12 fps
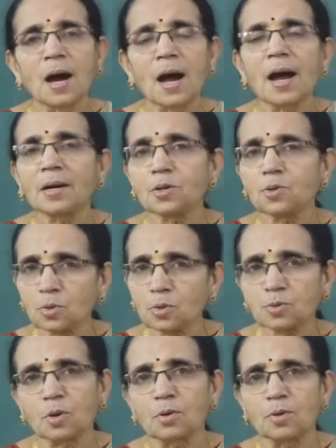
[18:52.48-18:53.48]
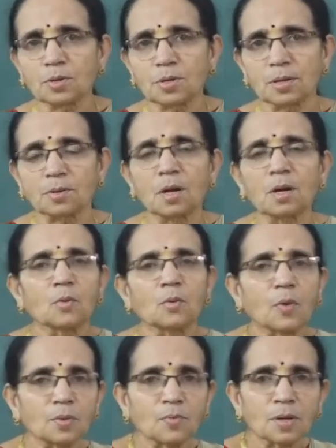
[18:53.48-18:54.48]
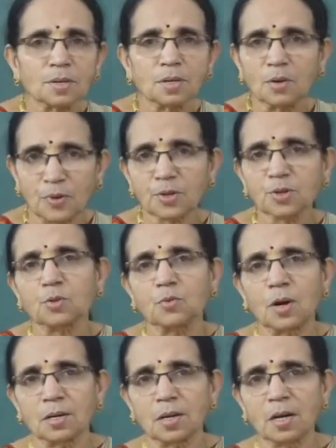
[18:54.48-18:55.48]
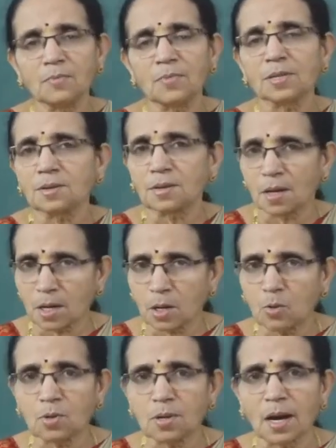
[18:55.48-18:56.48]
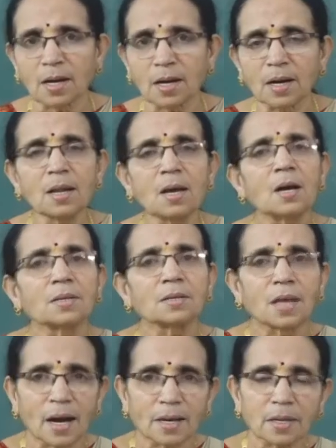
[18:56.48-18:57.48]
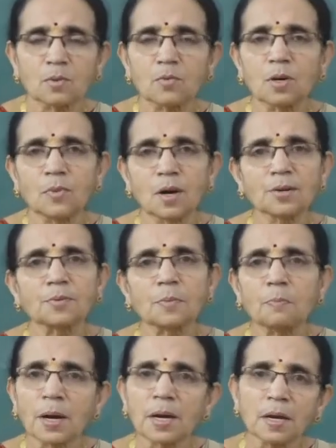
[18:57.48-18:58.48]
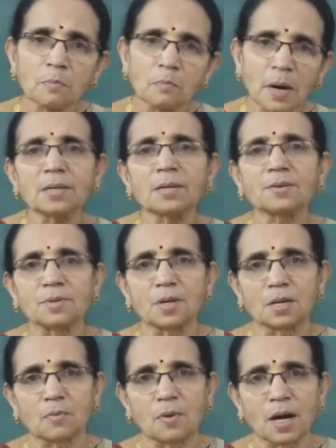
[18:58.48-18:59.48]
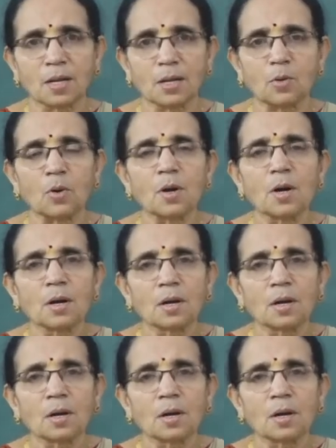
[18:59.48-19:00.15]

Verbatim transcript: I had two solutions. One was in the first quadrant, which is an acute angle, the other one was pi minus that value.